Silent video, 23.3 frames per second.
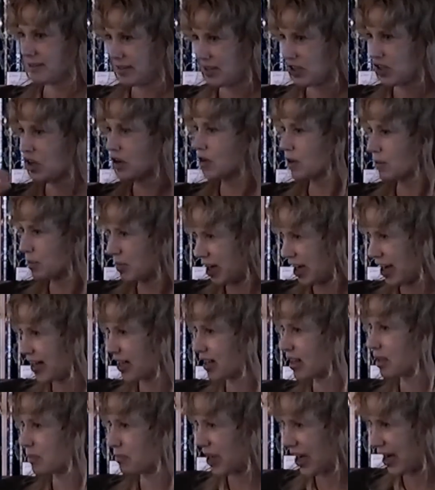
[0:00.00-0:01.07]
you know, the body,
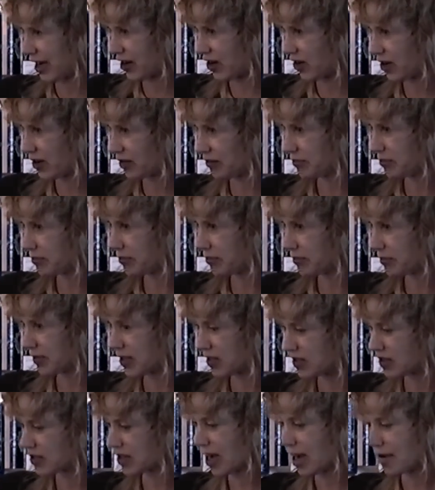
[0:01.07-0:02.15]
the matter, the
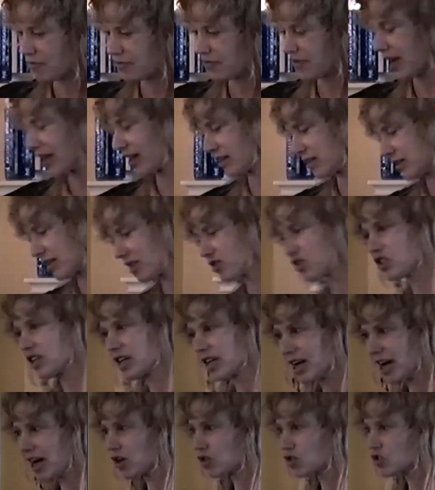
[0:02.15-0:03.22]
stuff. I can touch the
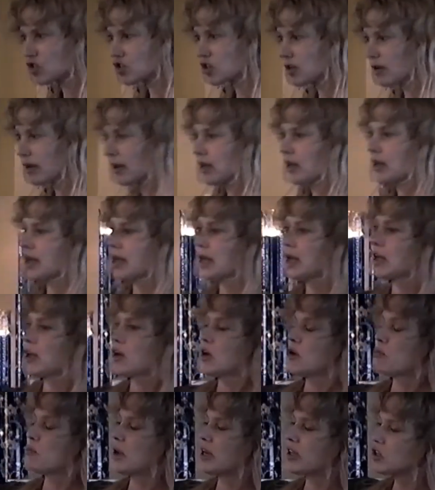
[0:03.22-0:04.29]
couch.
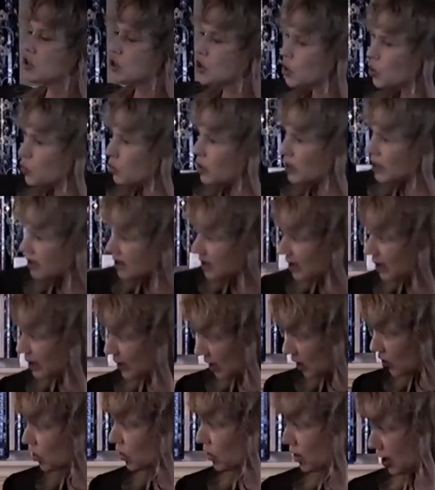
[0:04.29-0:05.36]
But do we see
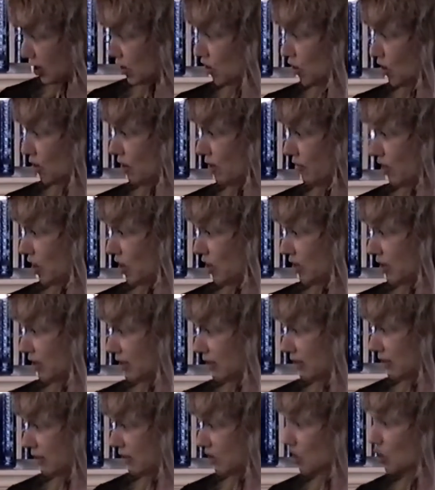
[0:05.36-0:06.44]
into this universe?
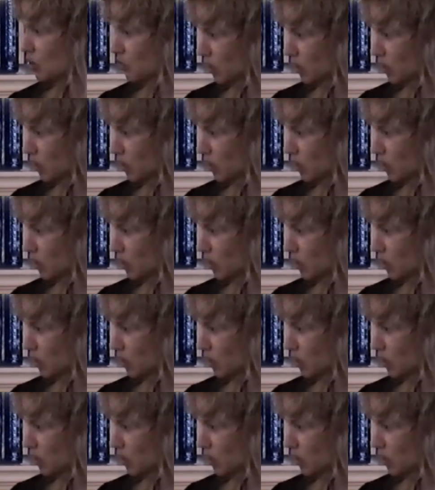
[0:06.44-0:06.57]
Do